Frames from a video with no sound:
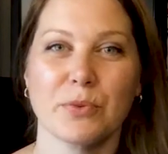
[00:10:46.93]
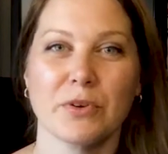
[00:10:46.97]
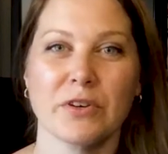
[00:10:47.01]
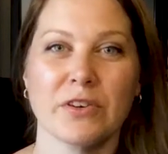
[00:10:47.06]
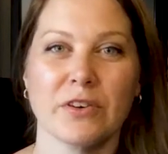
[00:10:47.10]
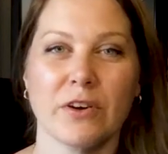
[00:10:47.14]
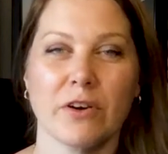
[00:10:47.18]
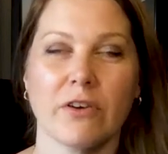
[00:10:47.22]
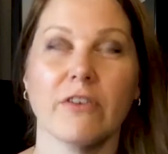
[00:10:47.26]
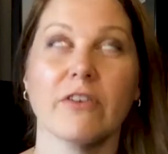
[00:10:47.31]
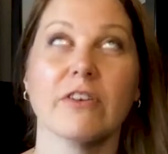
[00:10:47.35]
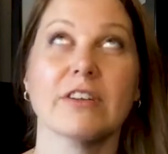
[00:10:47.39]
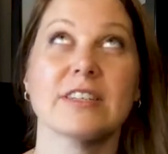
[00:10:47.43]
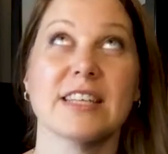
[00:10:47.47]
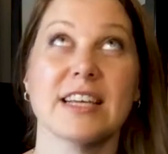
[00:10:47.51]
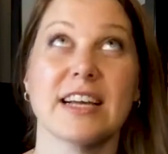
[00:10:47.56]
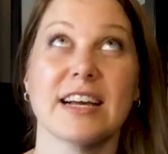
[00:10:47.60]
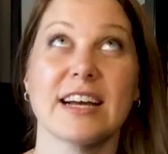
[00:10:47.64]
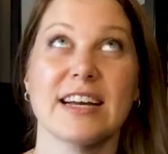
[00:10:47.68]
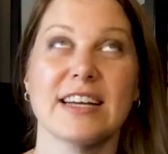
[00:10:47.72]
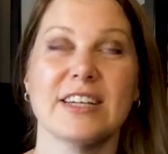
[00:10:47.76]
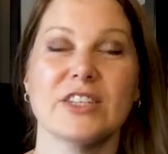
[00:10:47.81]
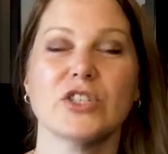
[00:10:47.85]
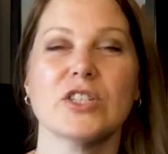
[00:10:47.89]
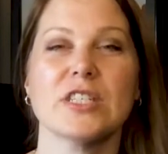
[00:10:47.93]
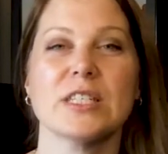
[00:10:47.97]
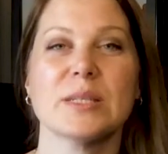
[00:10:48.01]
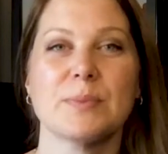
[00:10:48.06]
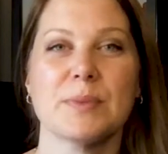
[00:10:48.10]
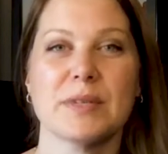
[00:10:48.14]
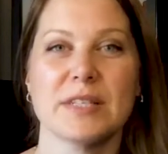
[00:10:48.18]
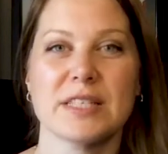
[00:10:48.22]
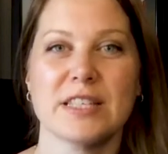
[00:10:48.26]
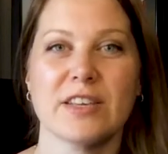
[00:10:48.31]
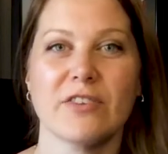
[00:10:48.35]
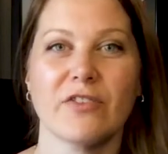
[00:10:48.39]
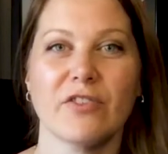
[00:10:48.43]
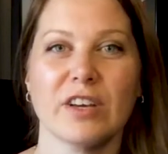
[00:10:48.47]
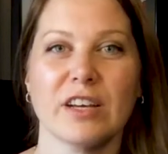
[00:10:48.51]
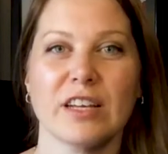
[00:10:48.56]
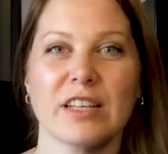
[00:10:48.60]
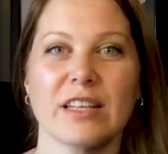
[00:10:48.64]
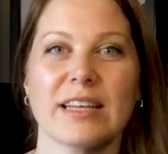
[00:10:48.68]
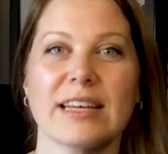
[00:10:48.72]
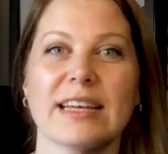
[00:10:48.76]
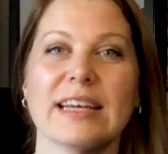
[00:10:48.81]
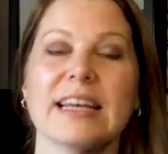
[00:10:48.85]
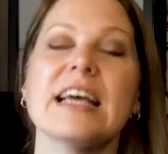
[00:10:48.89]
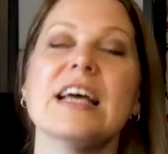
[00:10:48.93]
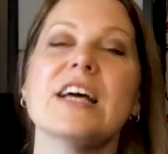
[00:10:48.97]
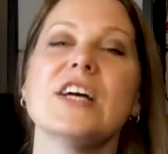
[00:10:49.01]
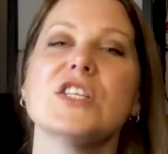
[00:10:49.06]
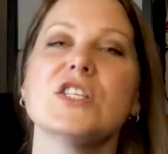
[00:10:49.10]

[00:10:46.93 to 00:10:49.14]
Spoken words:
or a psychiatrist specifically.